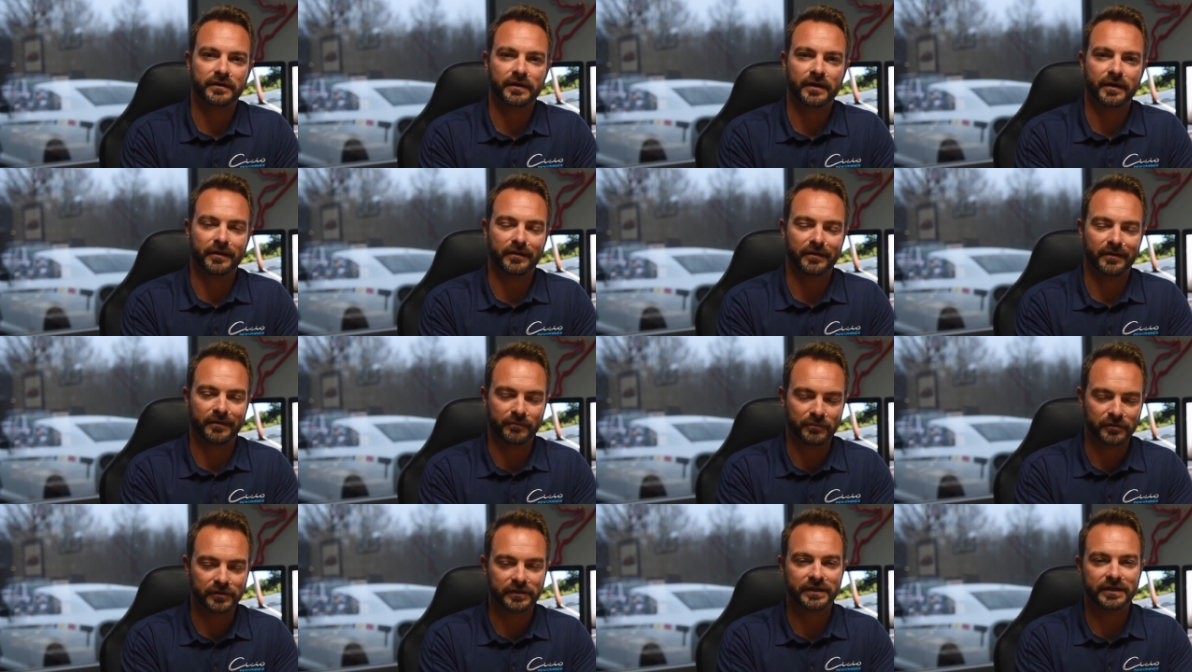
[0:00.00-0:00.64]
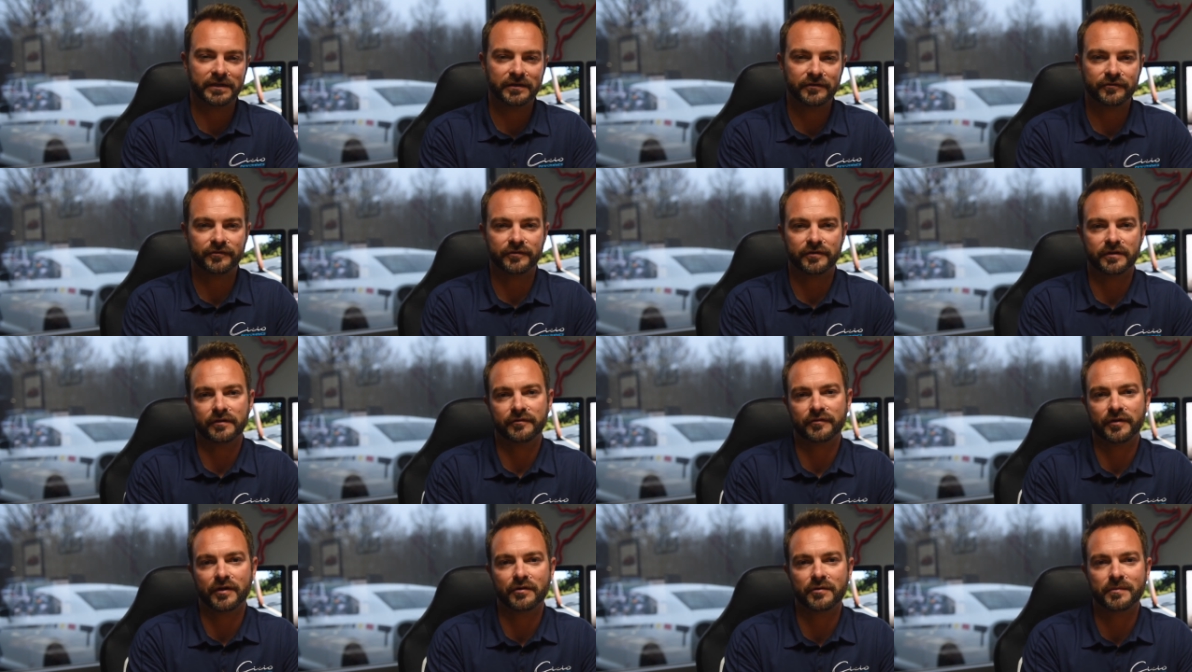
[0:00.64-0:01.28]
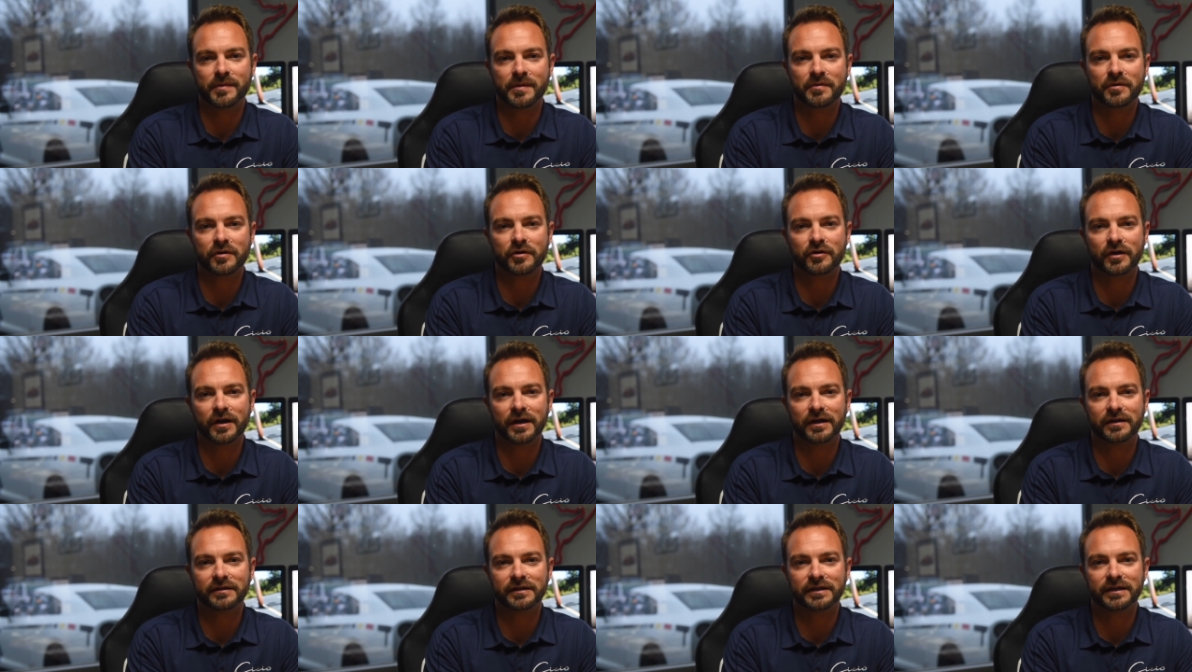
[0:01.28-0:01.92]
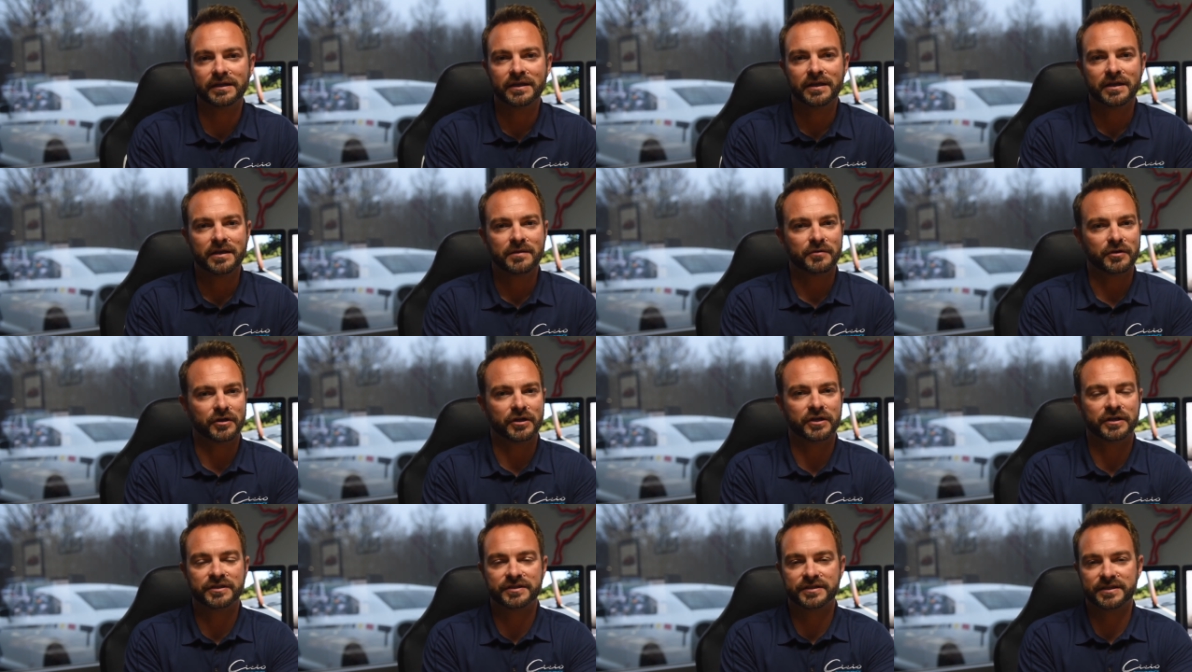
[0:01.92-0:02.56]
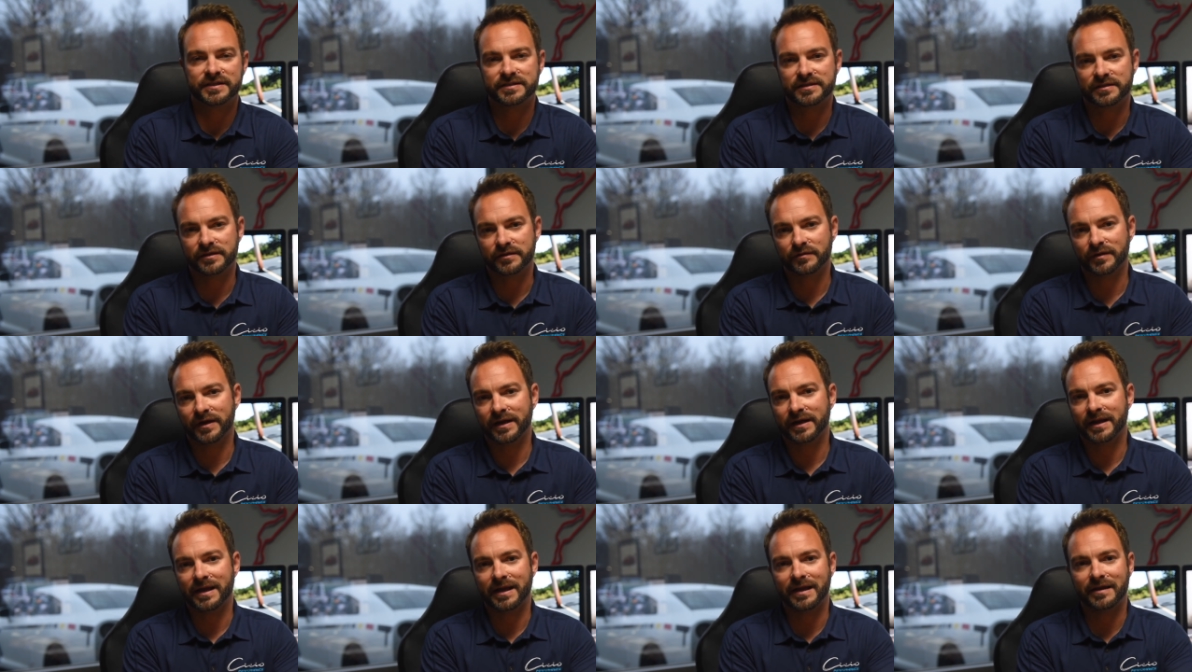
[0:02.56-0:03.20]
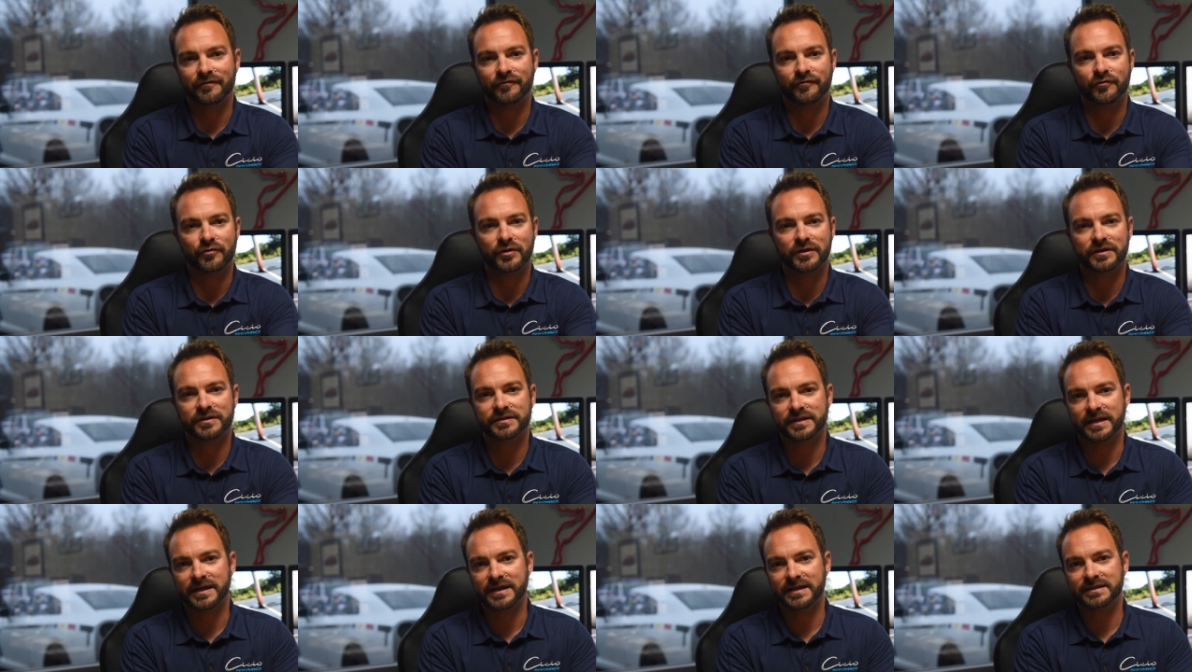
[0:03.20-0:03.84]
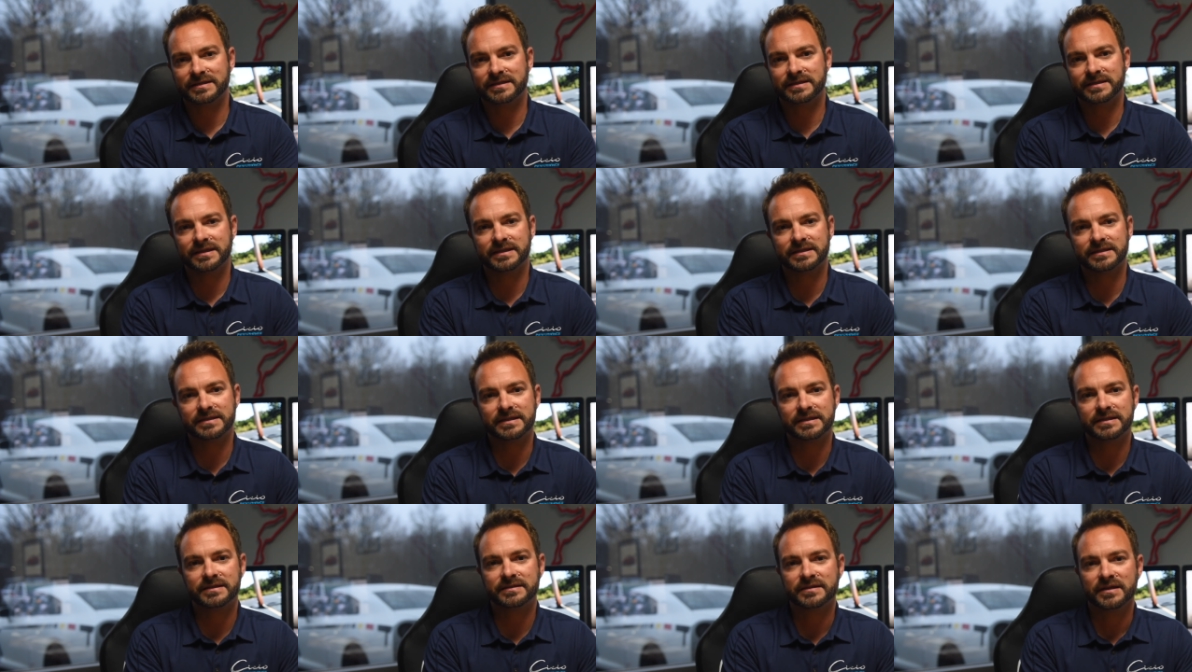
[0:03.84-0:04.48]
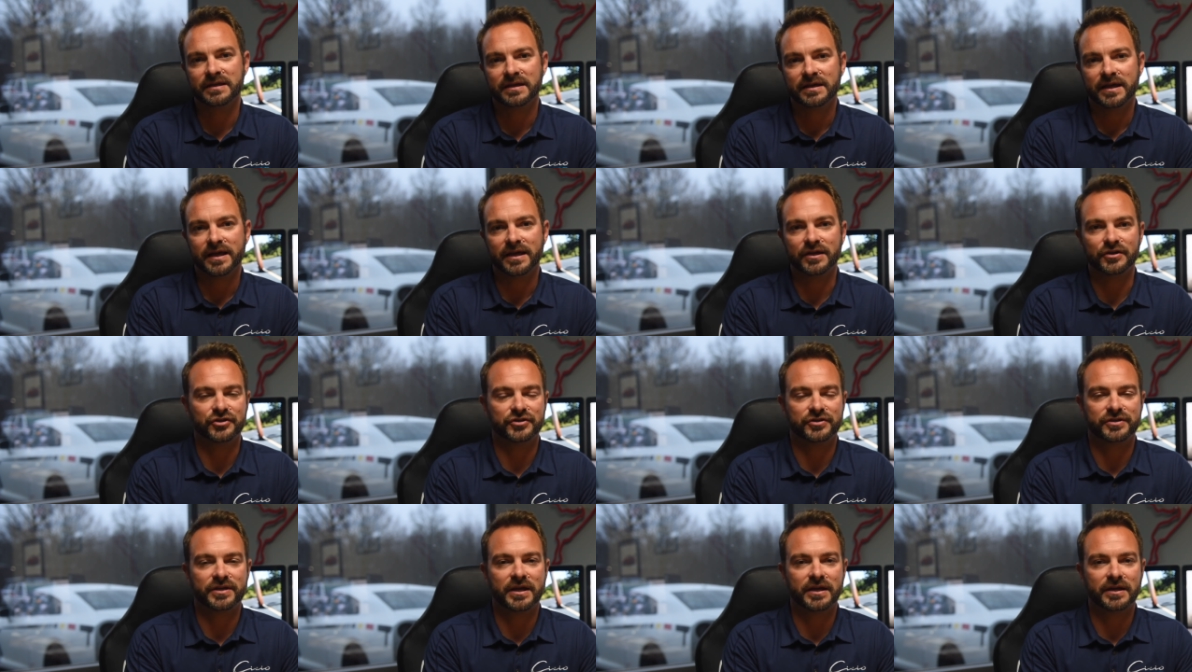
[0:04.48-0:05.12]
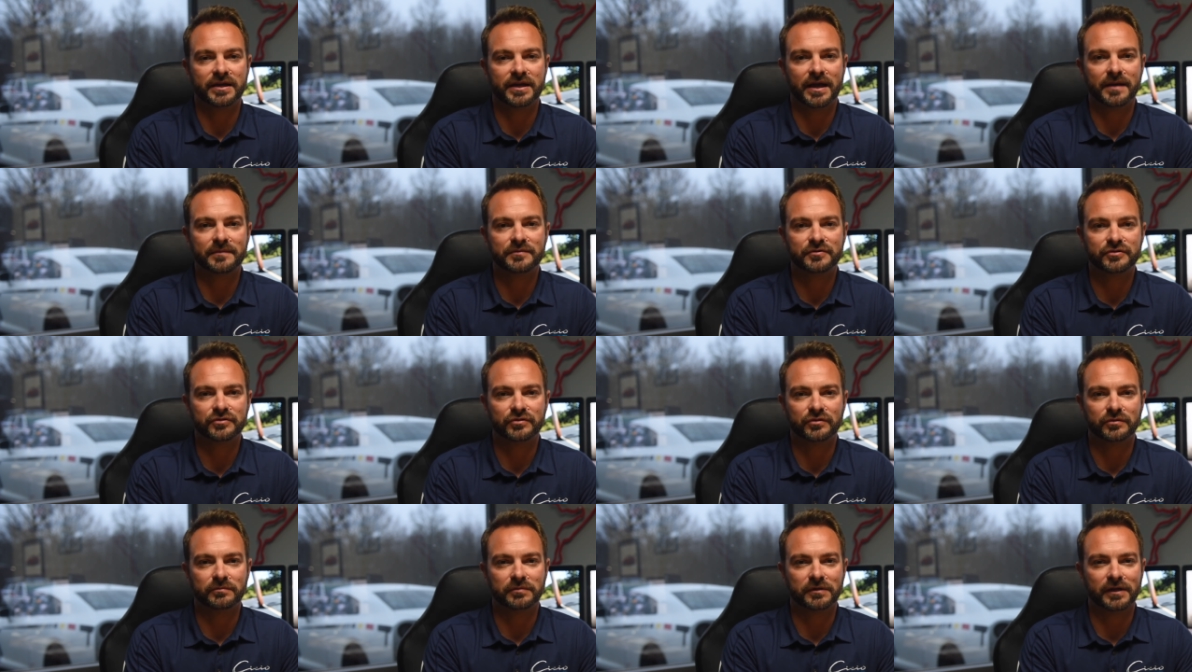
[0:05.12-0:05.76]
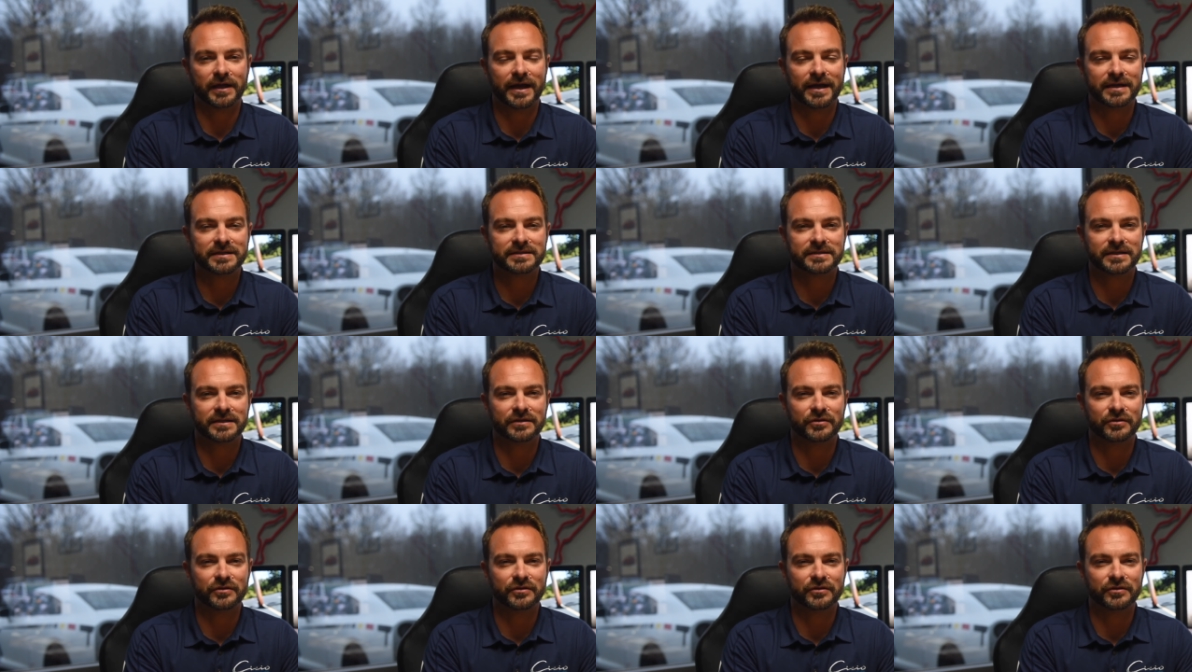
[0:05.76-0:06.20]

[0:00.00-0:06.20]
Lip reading: I believe, if I remember correctly, but consistently ran 840s to 860s and just had an absolute blast.